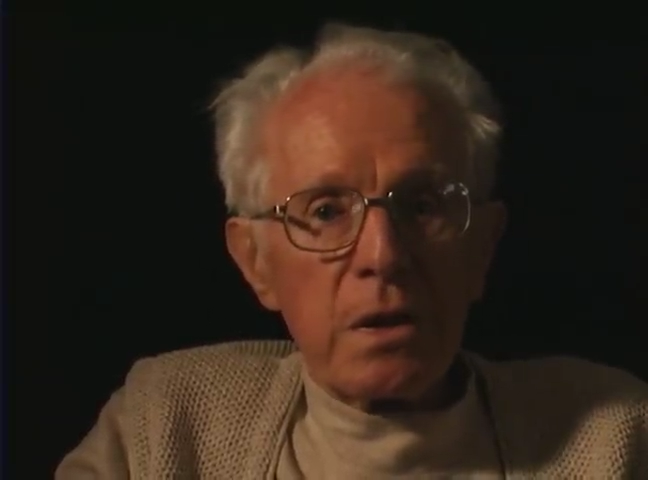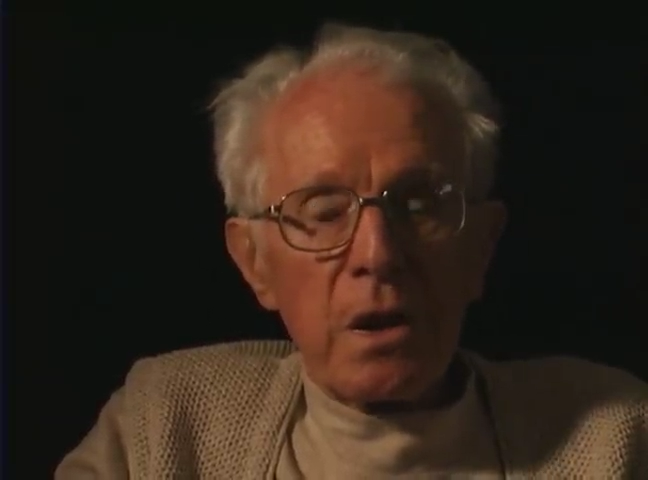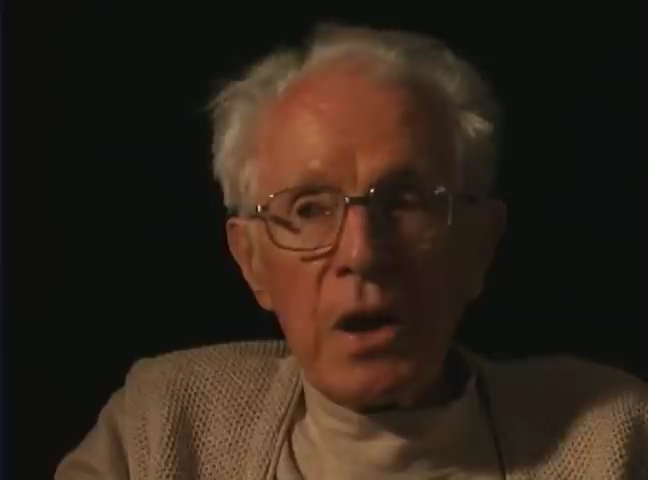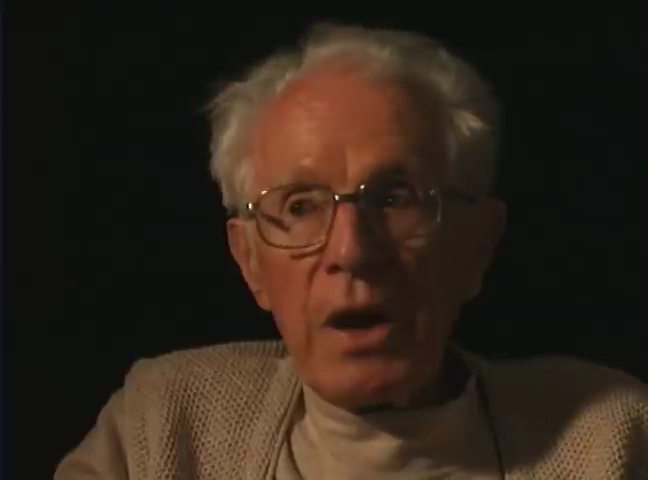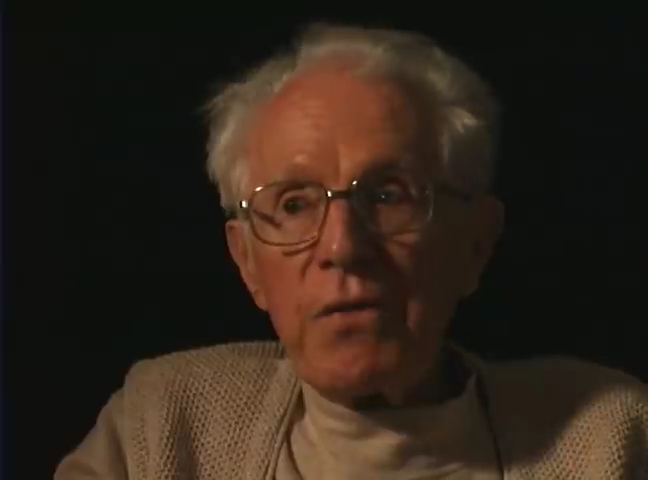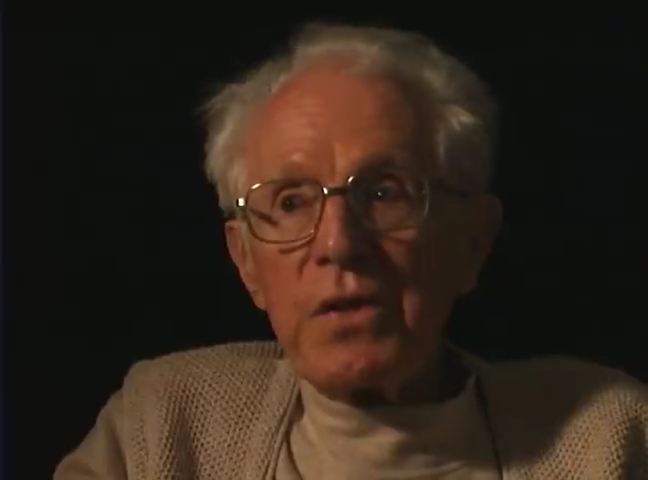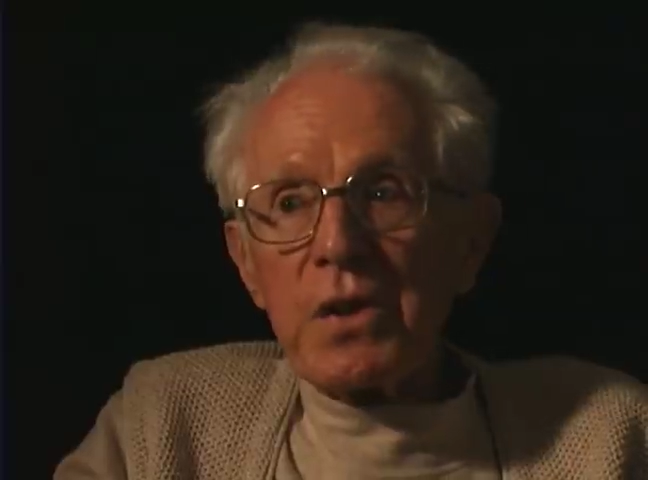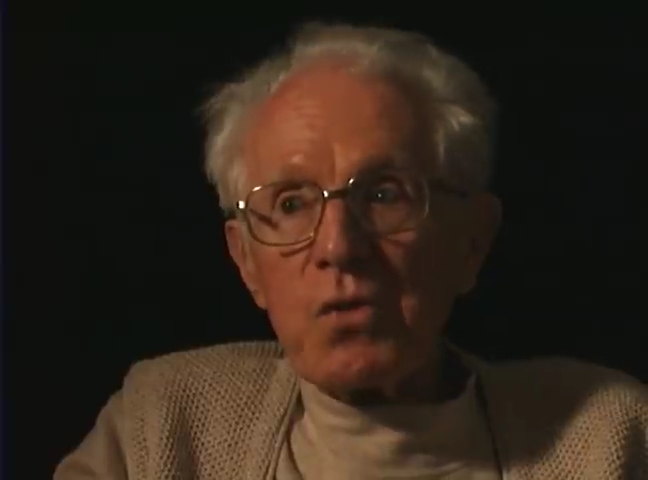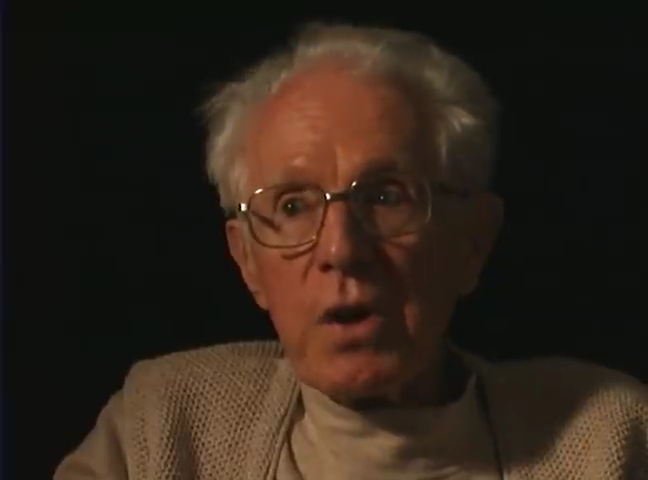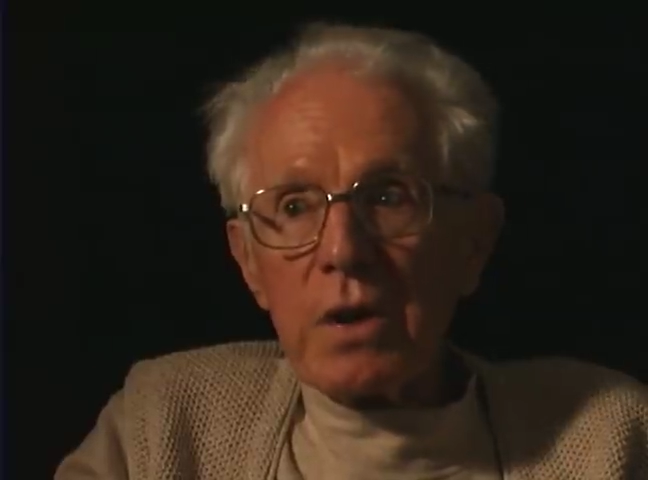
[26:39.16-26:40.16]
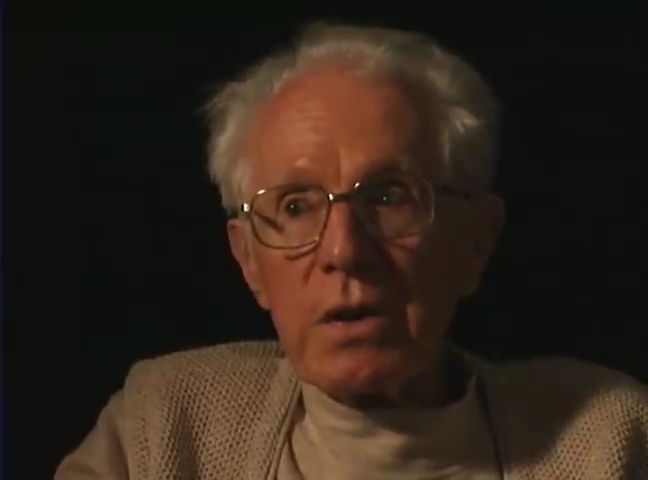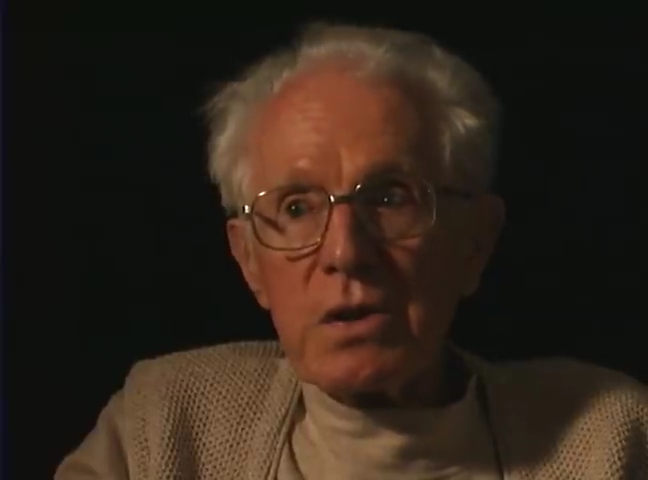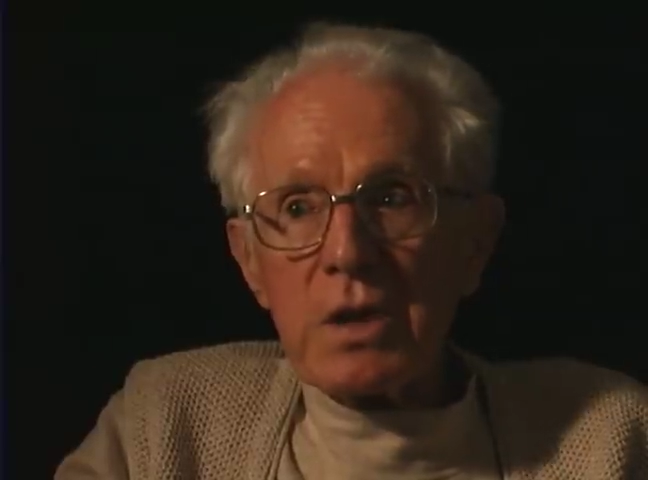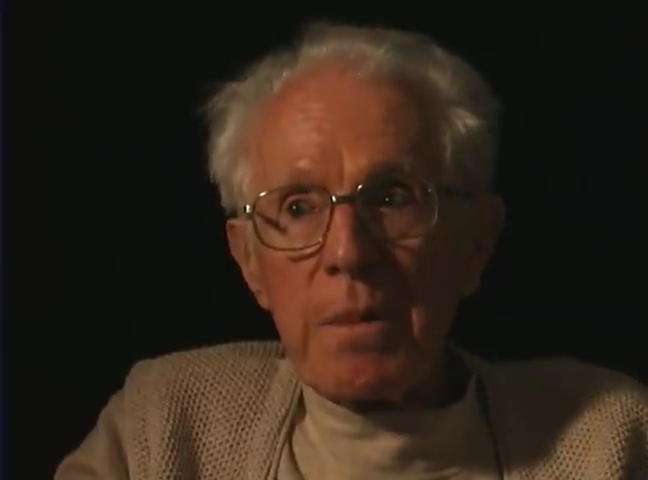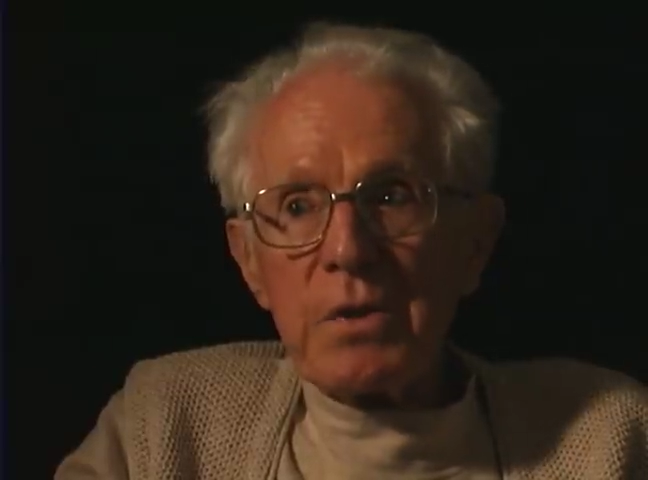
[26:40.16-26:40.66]
left the train. They
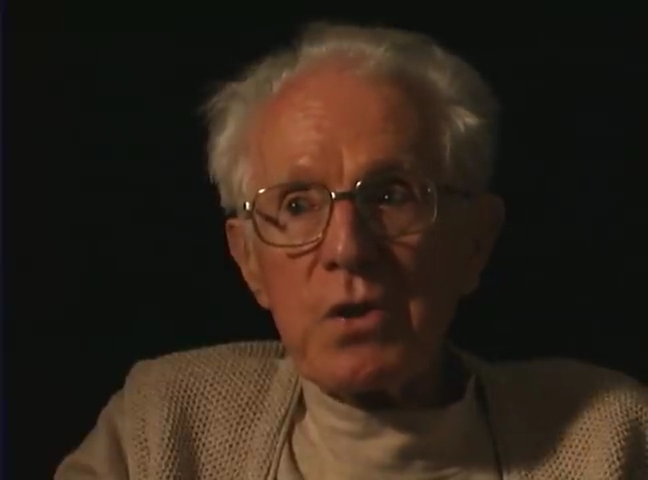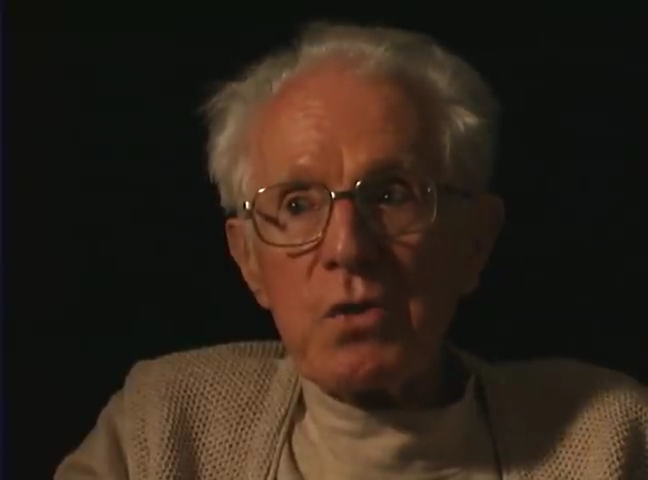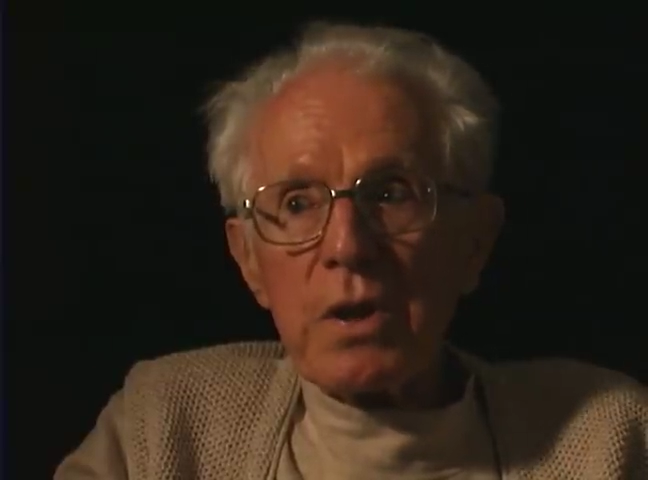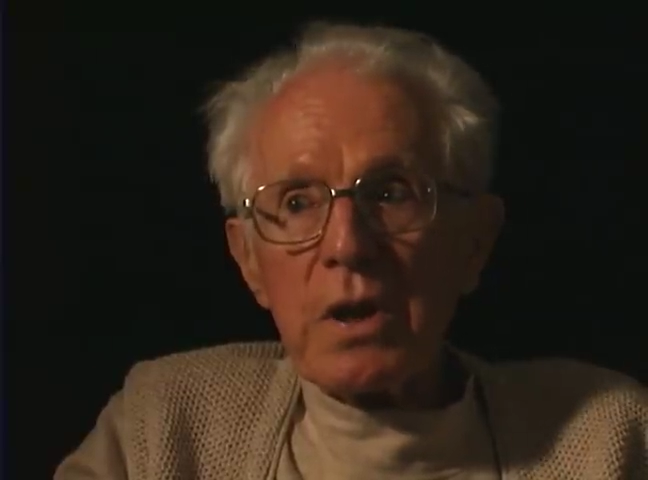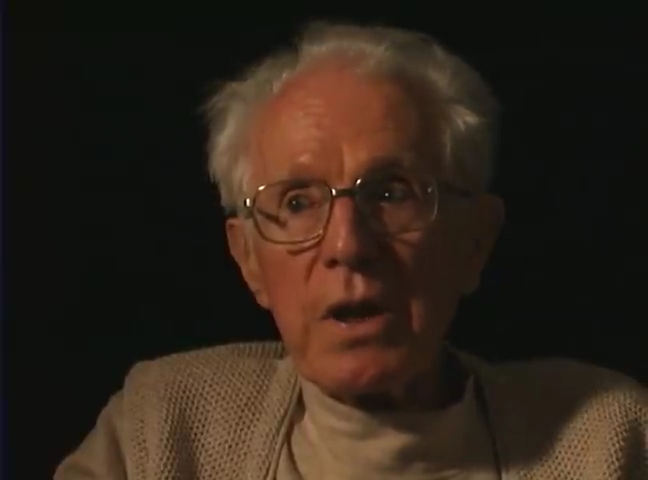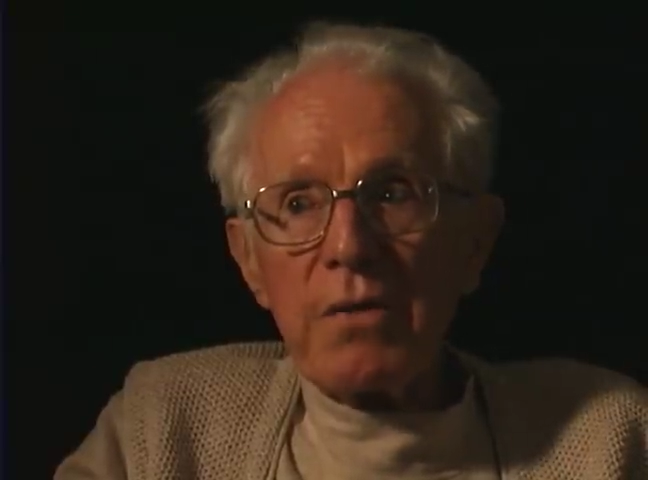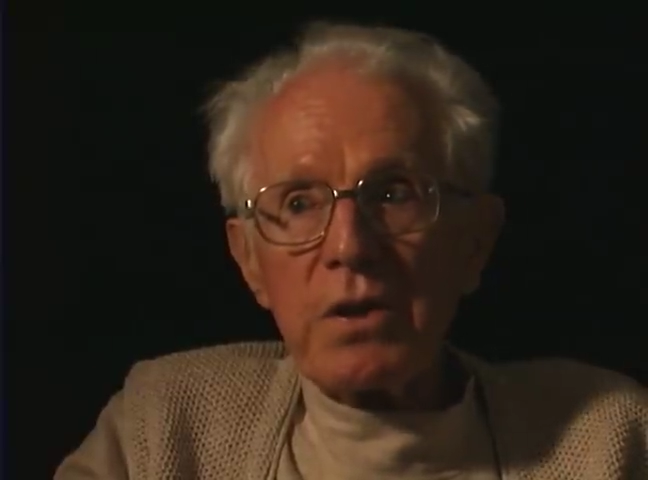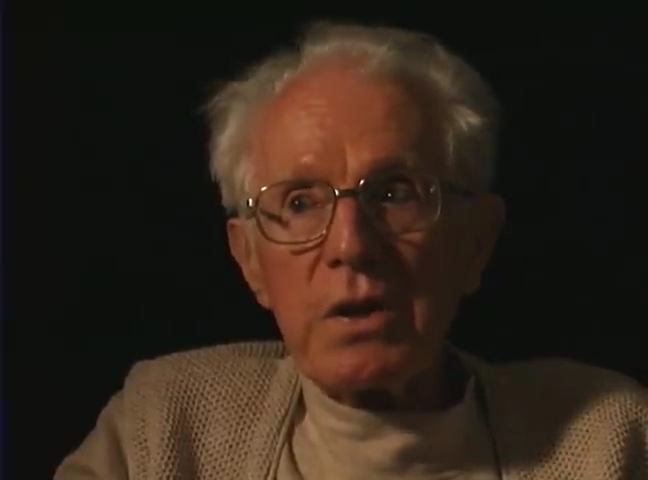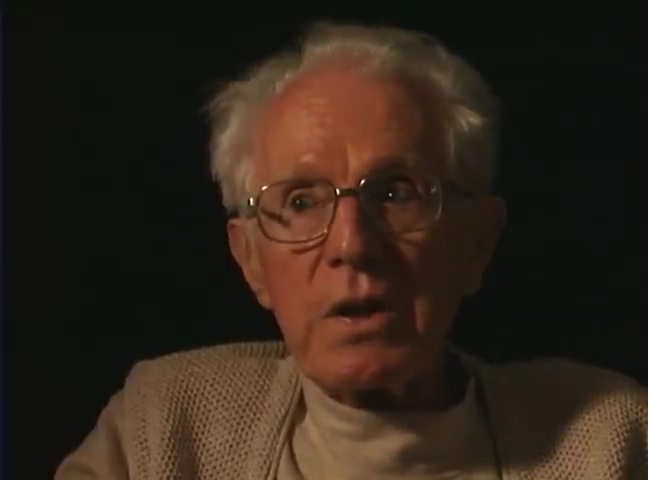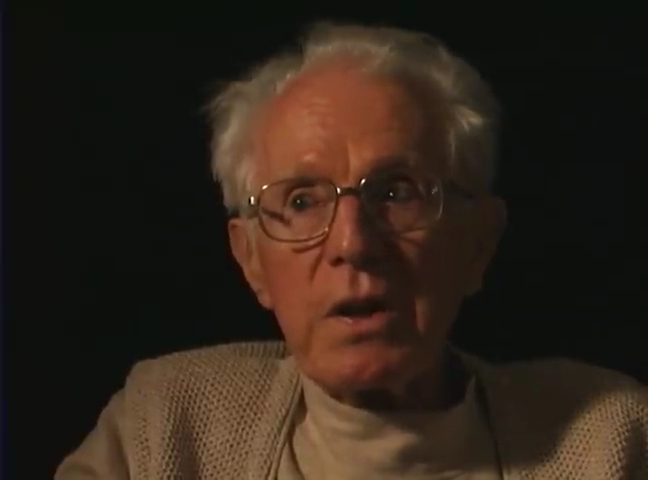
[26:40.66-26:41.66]
stopped the train and left it,